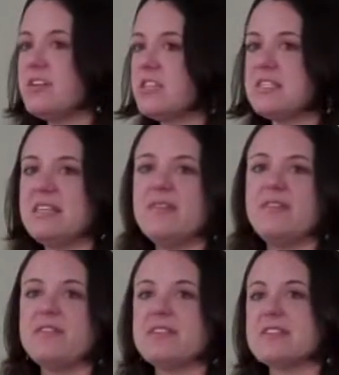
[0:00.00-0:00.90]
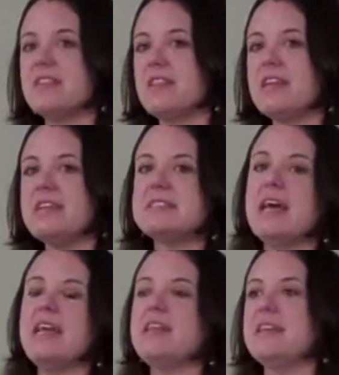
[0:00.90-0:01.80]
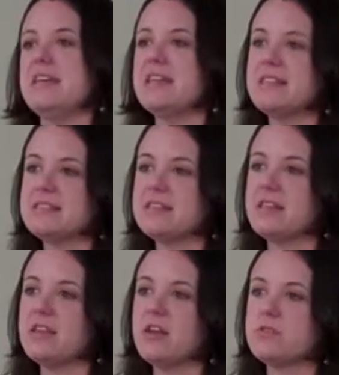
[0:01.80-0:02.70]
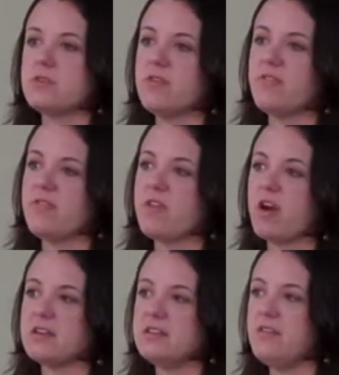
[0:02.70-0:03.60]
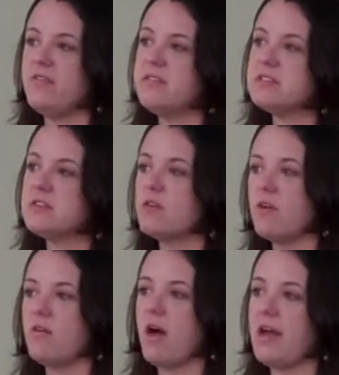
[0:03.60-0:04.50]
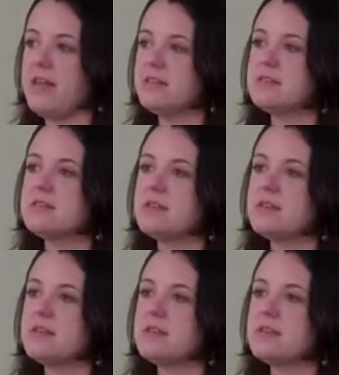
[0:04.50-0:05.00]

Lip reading: if it doesn't lead to anything that's, sort of crossing physical lines,